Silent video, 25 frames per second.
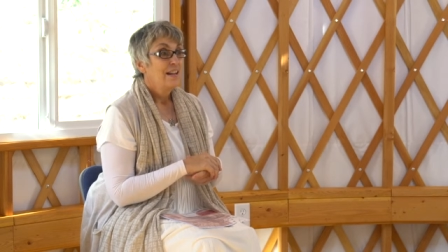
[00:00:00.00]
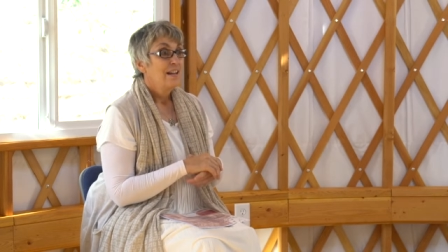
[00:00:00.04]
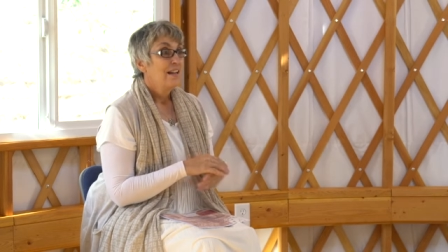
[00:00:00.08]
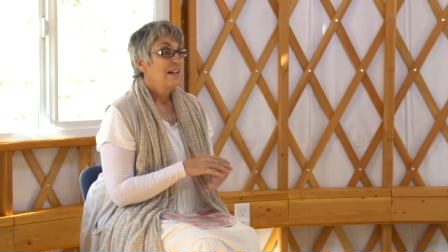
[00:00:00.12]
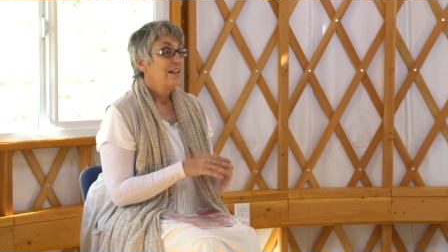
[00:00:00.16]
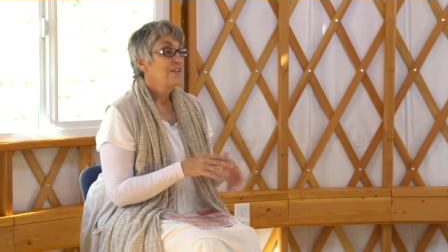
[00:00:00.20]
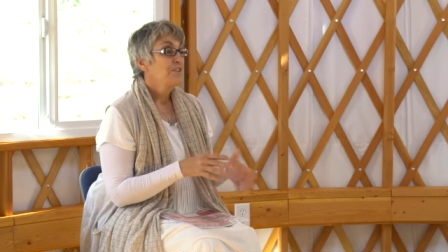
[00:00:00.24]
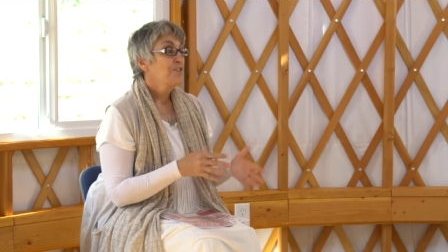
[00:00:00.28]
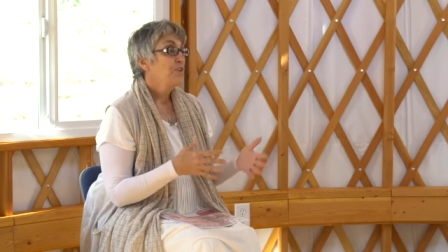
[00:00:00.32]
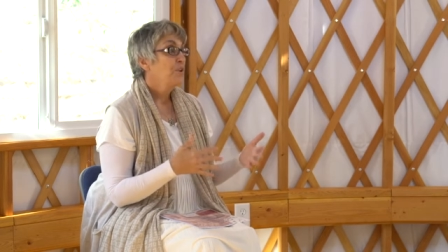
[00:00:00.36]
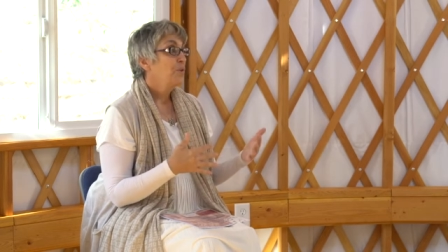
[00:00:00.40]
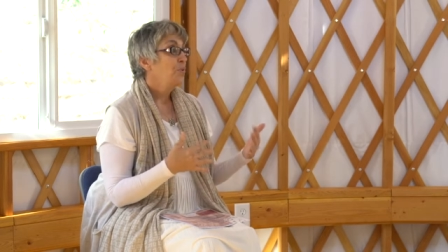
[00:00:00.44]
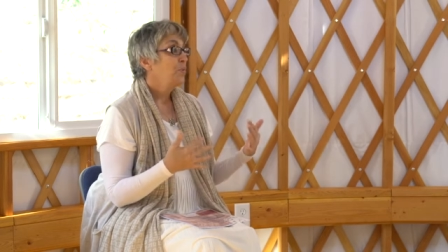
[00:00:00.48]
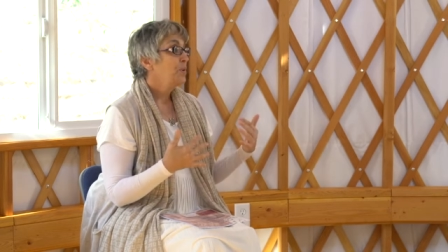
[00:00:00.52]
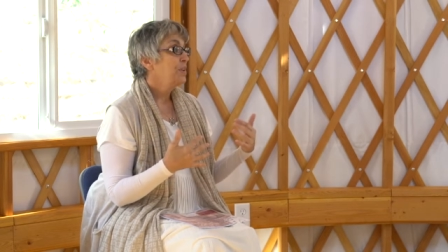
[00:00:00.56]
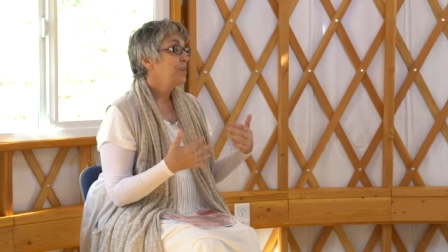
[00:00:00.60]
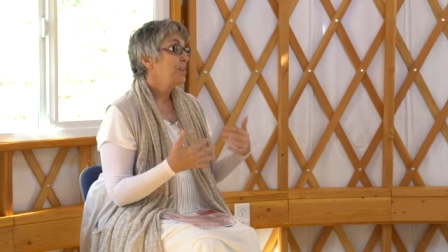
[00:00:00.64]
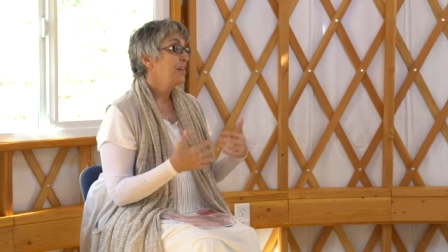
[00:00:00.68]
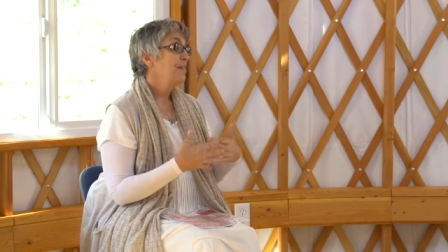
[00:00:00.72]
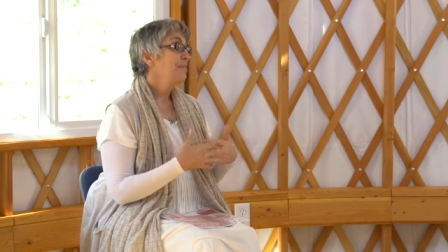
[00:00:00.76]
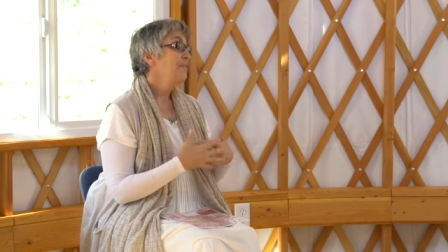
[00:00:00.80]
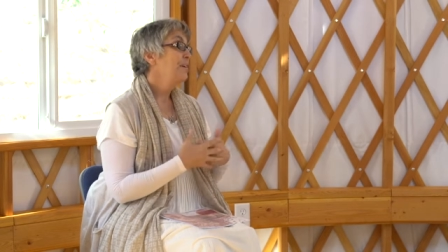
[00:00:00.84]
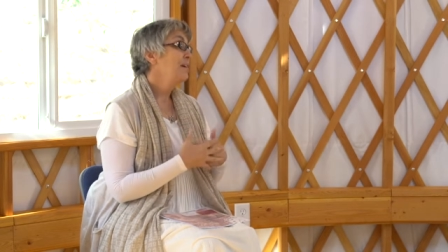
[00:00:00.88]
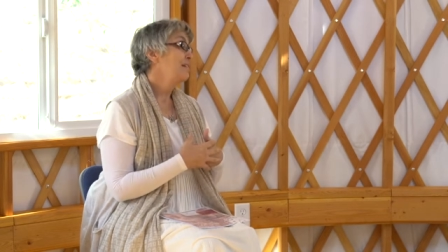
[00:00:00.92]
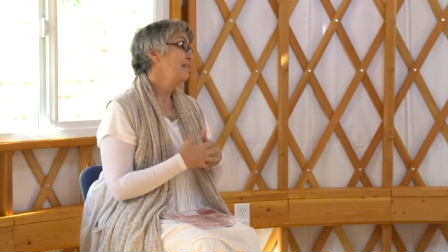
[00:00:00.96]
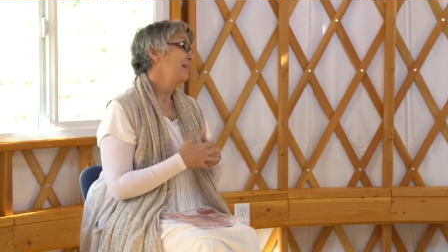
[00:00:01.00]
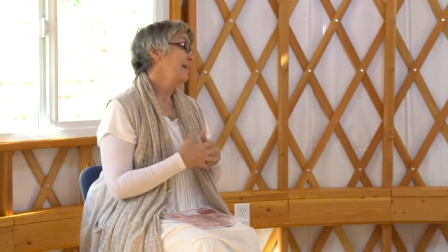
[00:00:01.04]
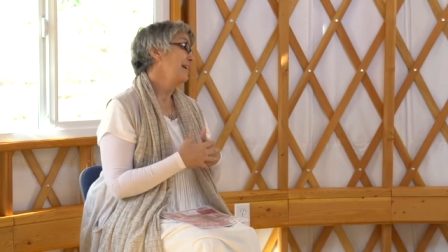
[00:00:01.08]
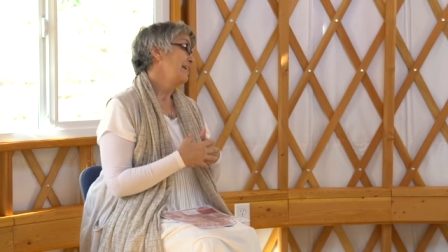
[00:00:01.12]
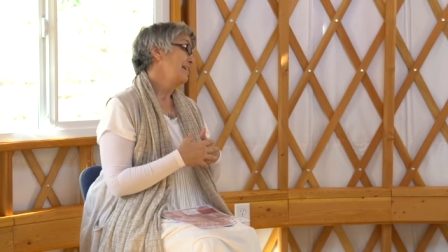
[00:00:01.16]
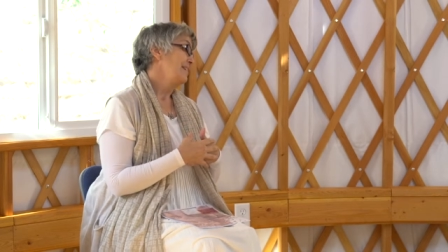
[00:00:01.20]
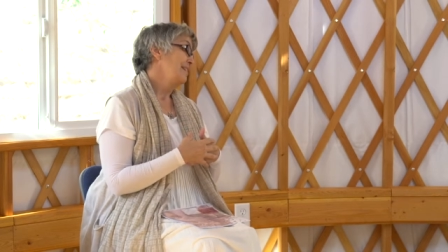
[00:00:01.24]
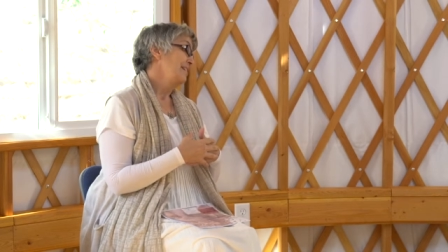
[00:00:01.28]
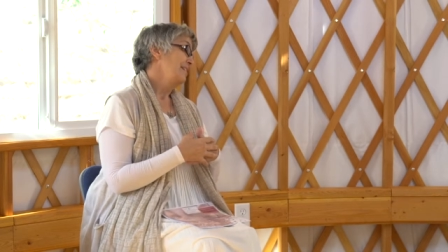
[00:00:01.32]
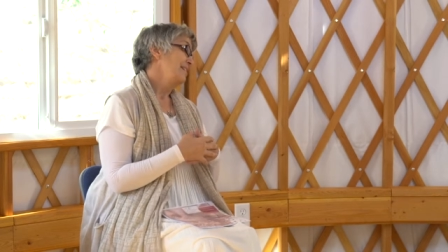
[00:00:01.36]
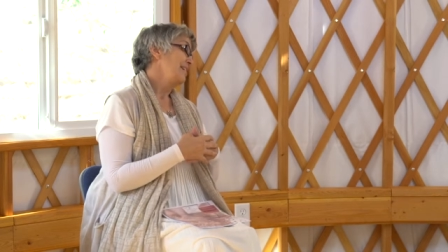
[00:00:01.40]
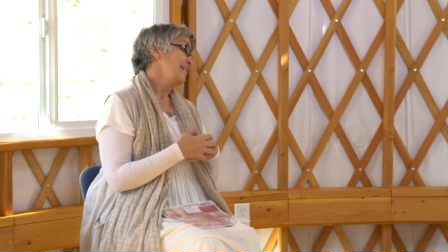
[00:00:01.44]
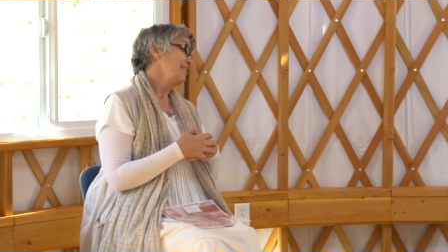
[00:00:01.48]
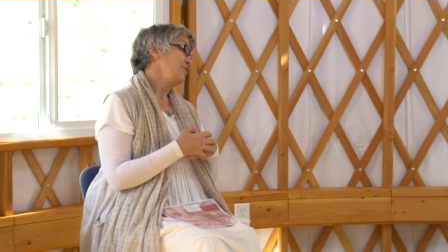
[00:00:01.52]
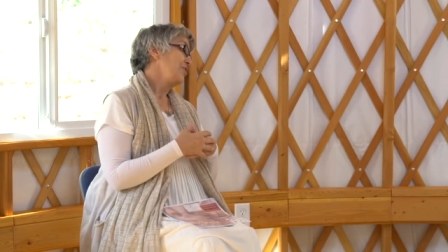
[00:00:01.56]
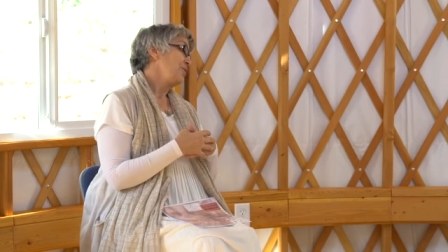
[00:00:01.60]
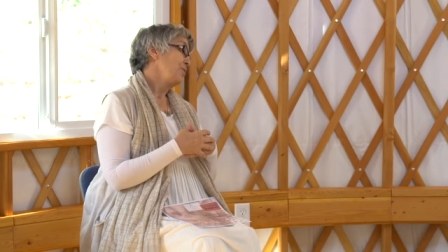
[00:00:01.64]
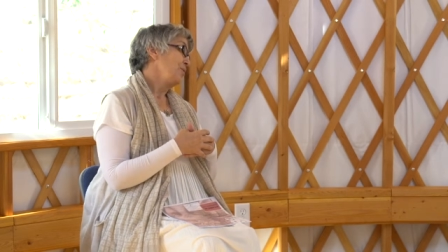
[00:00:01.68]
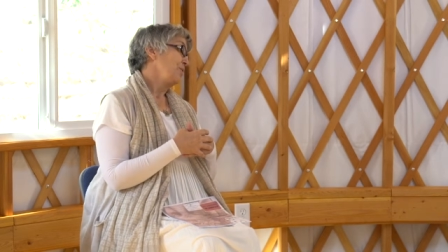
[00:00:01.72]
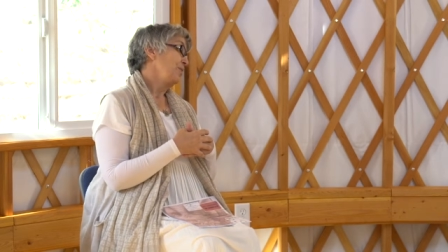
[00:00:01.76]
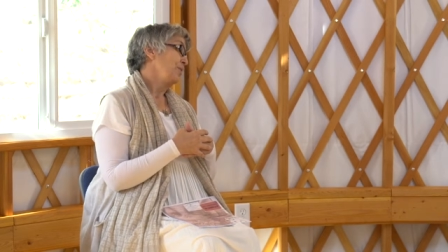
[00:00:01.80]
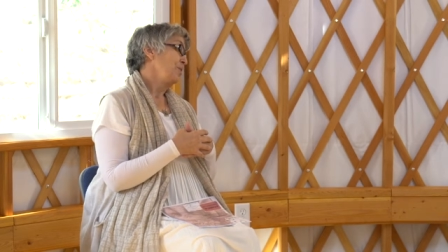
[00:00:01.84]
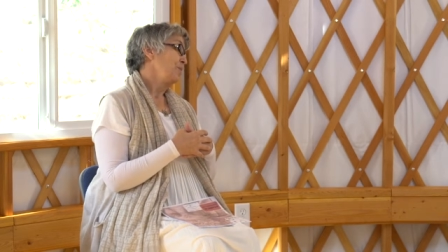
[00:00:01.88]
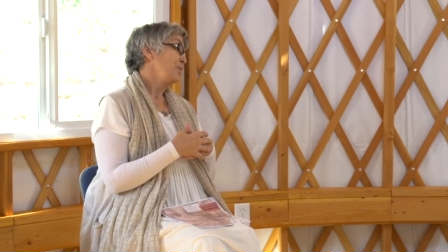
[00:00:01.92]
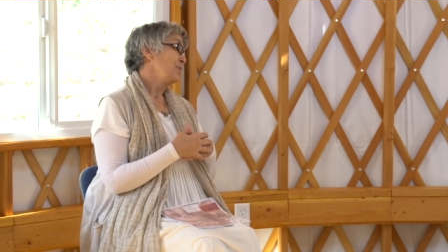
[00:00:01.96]
And so, with everything in
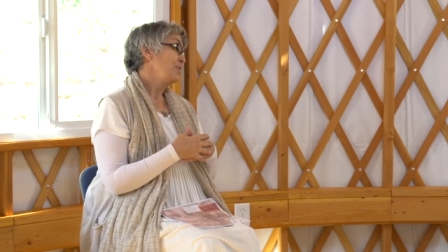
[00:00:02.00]
yoga,